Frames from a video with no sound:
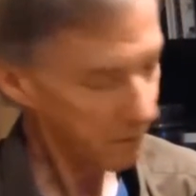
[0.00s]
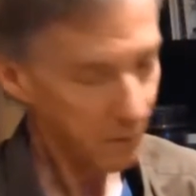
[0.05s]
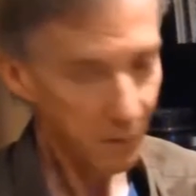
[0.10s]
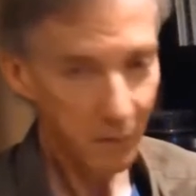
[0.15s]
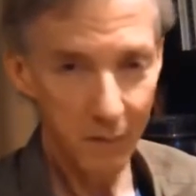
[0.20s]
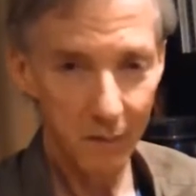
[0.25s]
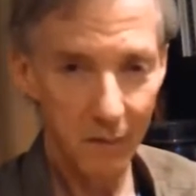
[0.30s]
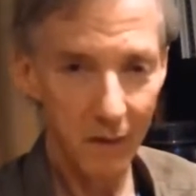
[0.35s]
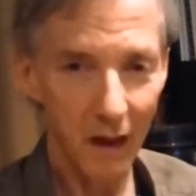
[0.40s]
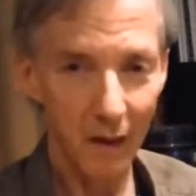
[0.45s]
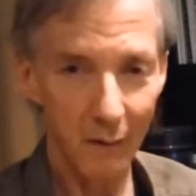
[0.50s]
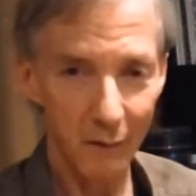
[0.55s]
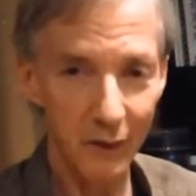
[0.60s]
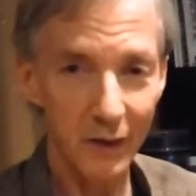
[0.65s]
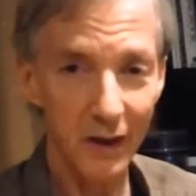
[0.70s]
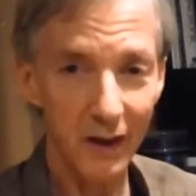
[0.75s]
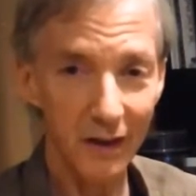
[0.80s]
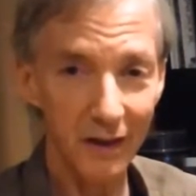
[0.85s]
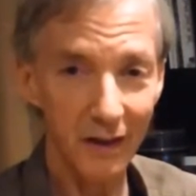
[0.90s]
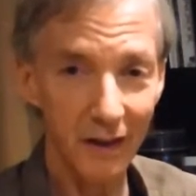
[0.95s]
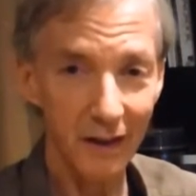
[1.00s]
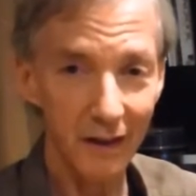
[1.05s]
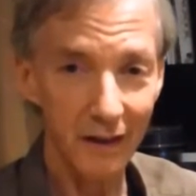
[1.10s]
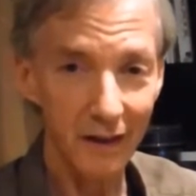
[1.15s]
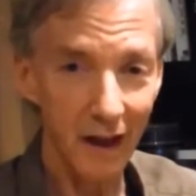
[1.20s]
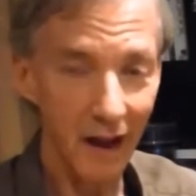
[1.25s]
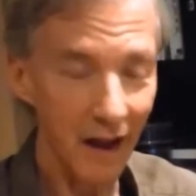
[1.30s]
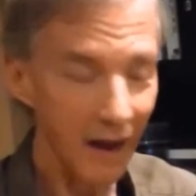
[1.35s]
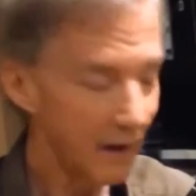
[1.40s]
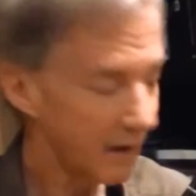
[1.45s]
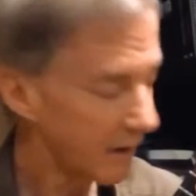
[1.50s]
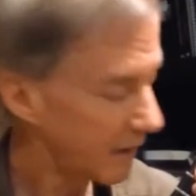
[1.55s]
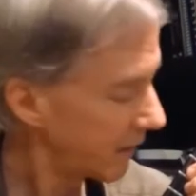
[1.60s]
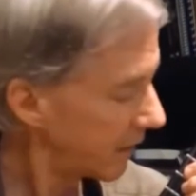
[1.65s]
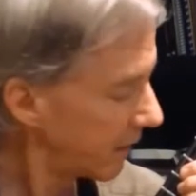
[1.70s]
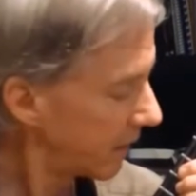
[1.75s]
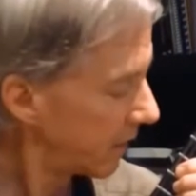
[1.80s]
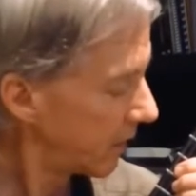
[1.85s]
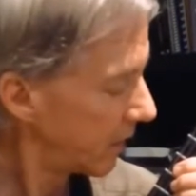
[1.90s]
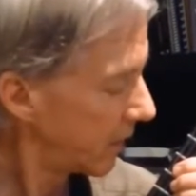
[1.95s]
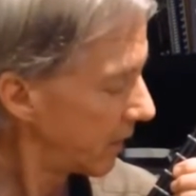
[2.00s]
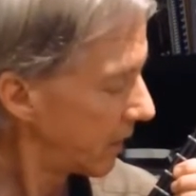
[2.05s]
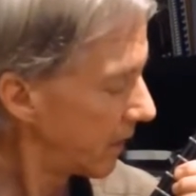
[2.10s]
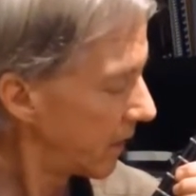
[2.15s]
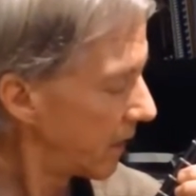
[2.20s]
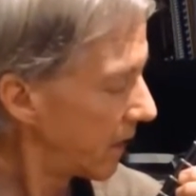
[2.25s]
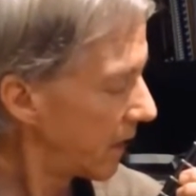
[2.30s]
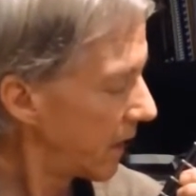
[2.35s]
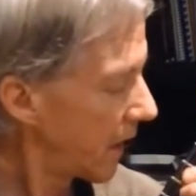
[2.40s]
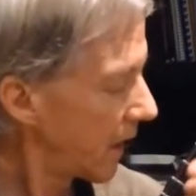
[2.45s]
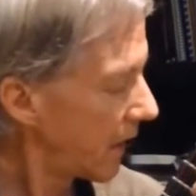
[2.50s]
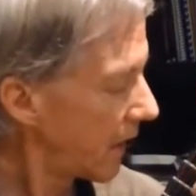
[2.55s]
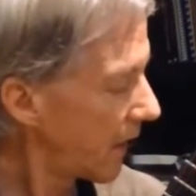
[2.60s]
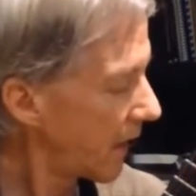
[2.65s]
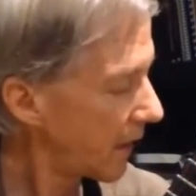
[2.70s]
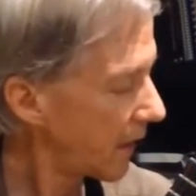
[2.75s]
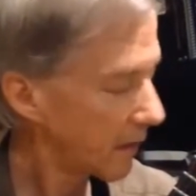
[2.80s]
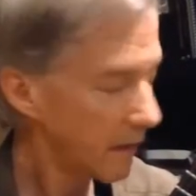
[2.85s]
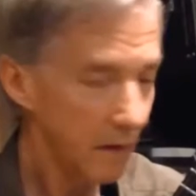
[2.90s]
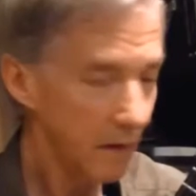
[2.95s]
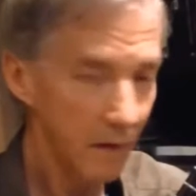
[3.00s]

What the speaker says: it's kind of a G6-9. And then,